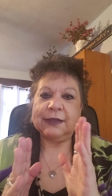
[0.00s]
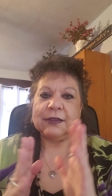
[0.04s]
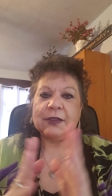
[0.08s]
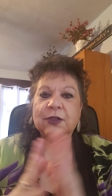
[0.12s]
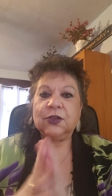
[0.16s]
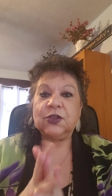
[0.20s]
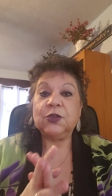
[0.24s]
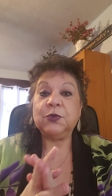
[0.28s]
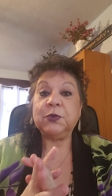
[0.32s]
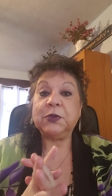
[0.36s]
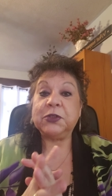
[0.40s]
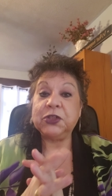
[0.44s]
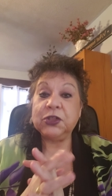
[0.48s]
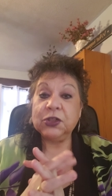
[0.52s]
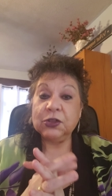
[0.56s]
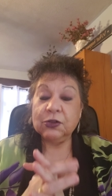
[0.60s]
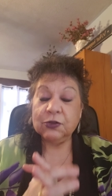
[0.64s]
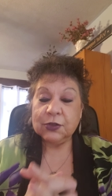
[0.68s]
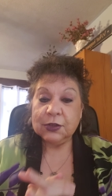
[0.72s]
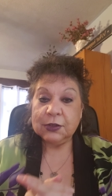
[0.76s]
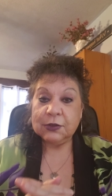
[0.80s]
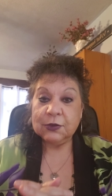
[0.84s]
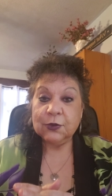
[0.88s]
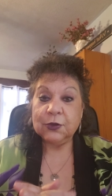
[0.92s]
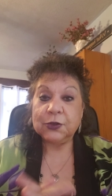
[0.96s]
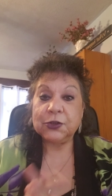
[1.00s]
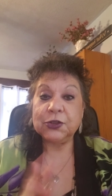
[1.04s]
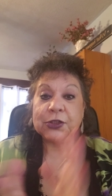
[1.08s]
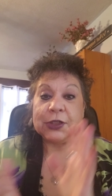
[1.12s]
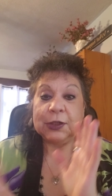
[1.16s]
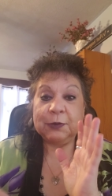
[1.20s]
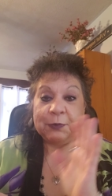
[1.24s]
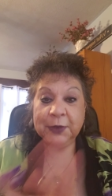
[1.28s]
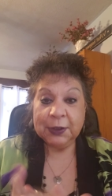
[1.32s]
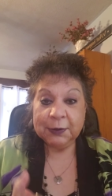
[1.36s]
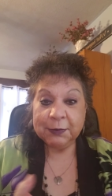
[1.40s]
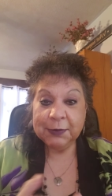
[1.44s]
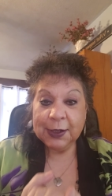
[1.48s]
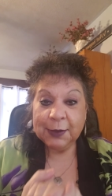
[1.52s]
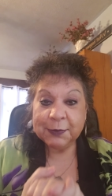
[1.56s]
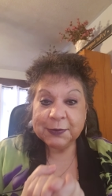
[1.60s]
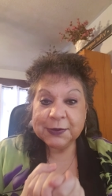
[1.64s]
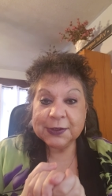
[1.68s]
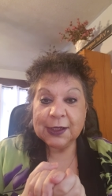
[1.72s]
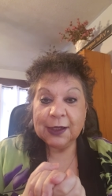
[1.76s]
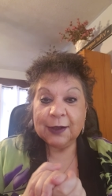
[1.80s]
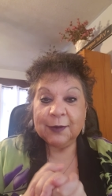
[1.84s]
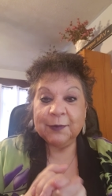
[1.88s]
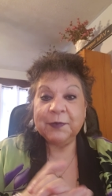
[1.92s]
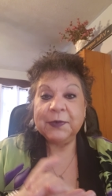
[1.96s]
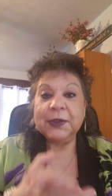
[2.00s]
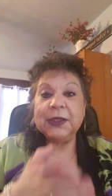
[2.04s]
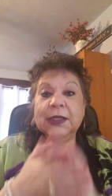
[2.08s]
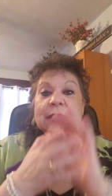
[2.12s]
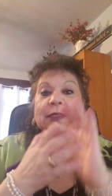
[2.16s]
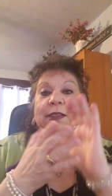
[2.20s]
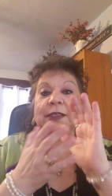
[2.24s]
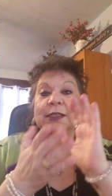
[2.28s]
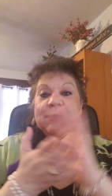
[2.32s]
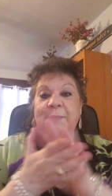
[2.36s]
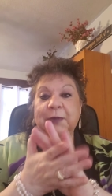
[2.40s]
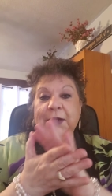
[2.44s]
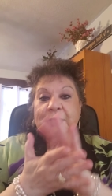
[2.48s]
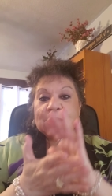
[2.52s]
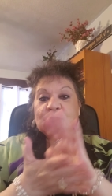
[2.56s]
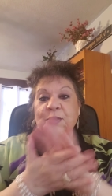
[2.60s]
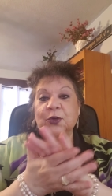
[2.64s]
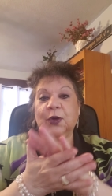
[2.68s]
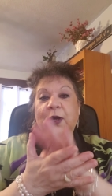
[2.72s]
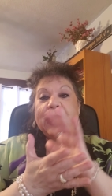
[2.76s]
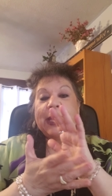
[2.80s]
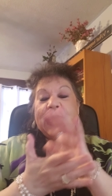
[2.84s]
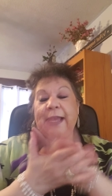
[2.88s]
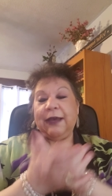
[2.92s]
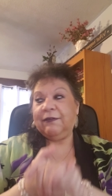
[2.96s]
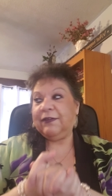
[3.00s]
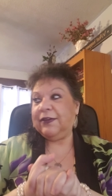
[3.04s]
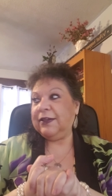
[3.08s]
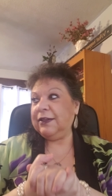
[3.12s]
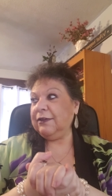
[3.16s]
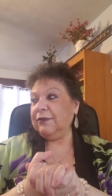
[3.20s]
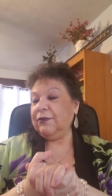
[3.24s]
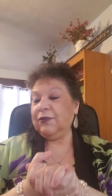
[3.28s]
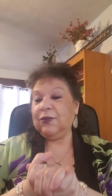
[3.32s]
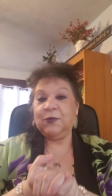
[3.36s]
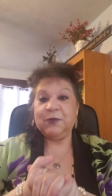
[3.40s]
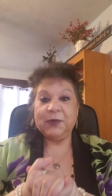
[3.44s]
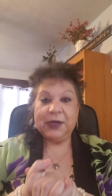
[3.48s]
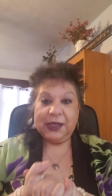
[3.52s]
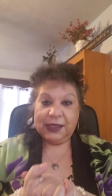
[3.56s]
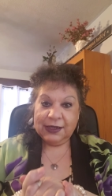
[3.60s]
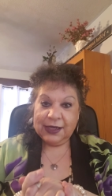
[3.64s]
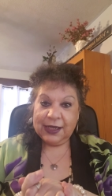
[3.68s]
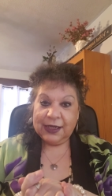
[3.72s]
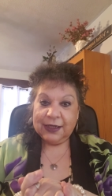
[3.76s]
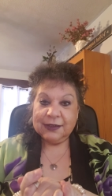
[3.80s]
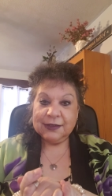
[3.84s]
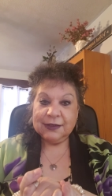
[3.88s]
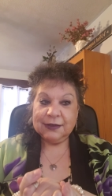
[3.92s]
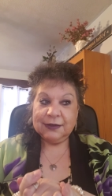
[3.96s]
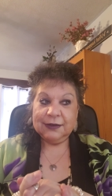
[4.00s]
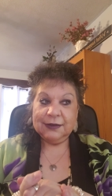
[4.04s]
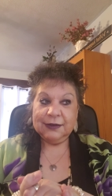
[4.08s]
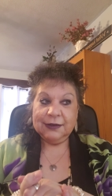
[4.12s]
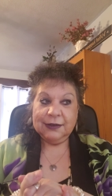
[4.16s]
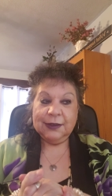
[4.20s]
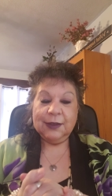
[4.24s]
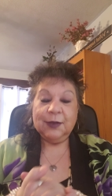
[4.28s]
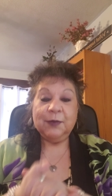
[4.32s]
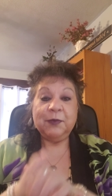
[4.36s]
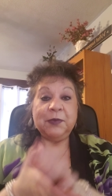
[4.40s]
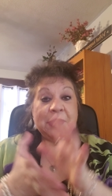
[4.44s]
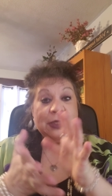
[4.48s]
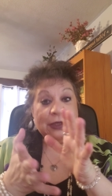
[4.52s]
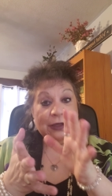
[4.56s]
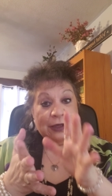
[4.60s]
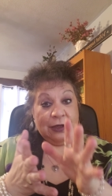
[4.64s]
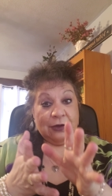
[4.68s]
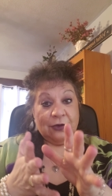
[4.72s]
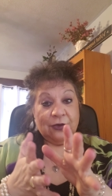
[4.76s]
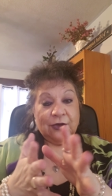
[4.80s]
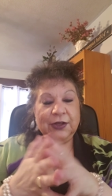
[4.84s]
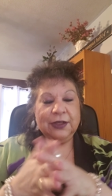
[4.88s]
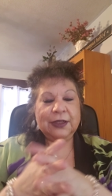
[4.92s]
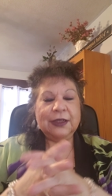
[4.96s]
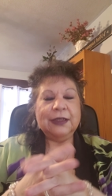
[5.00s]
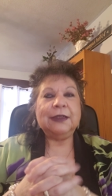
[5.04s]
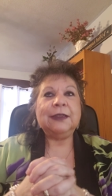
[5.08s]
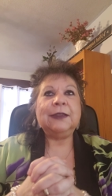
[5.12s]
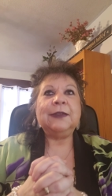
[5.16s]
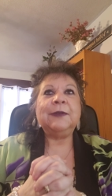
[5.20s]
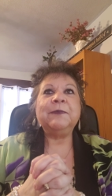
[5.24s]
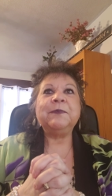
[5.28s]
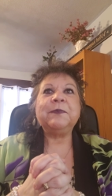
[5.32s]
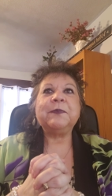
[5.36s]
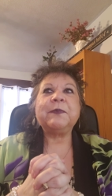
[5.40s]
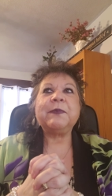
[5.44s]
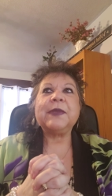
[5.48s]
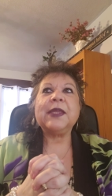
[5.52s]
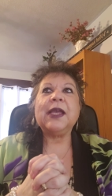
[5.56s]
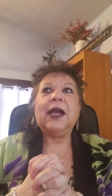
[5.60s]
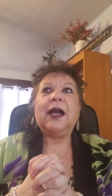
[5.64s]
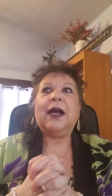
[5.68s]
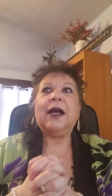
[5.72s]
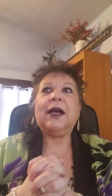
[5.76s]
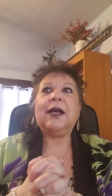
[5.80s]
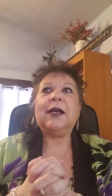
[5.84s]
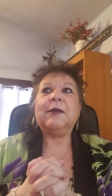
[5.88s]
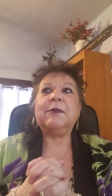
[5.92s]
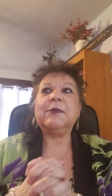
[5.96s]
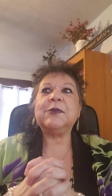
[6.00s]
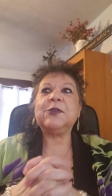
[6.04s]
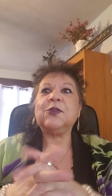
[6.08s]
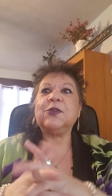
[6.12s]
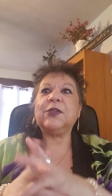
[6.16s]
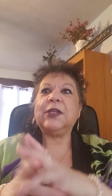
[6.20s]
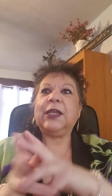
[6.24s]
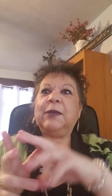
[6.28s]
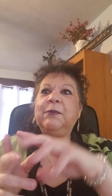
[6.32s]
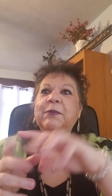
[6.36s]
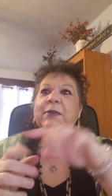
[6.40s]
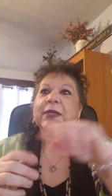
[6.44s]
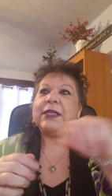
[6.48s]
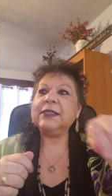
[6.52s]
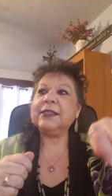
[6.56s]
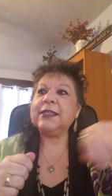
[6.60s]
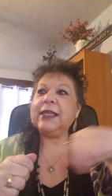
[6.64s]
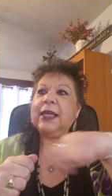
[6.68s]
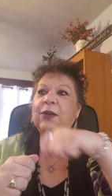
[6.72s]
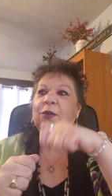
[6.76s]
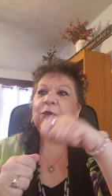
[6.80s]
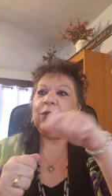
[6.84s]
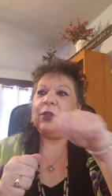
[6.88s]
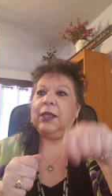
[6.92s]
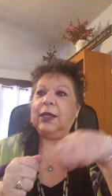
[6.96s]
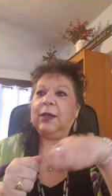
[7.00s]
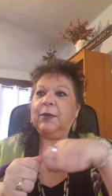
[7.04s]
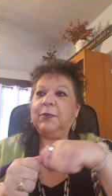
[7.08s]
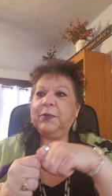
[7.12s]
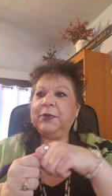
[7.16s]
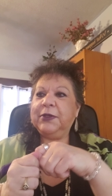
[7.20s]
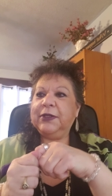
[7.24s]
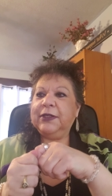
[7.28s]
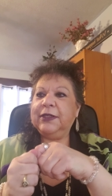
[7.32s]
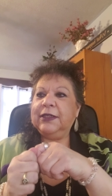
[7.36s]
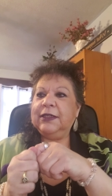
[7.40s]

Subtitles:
So when she goes to the store, she's gonna pick me up some to make sure I have it for my next paneer. So then I mixed that all up,